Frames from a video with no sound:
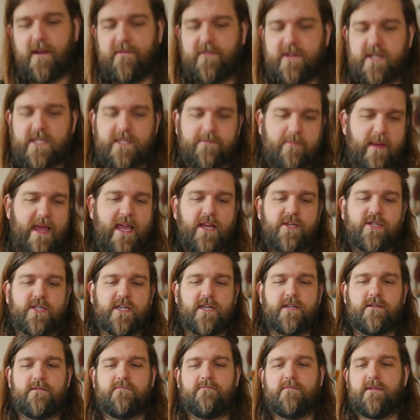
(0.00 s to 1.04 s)
of
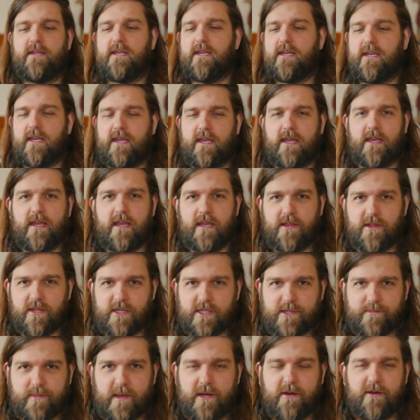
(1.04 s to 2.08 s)
expansion, in the
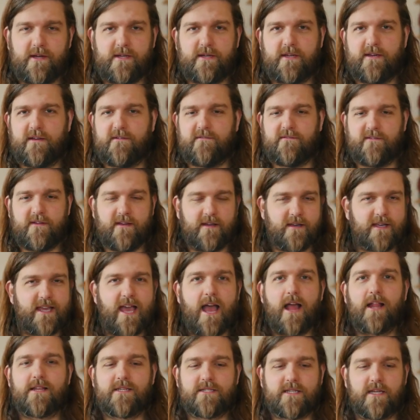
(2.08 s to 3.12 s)
spirit of
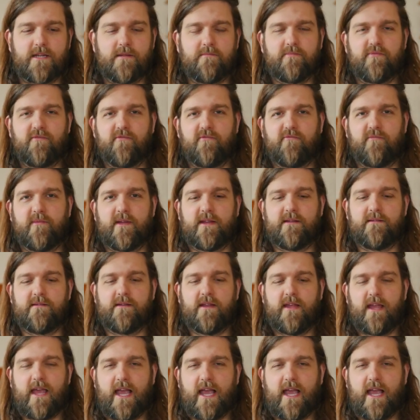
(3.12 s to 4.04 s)
constant improvement,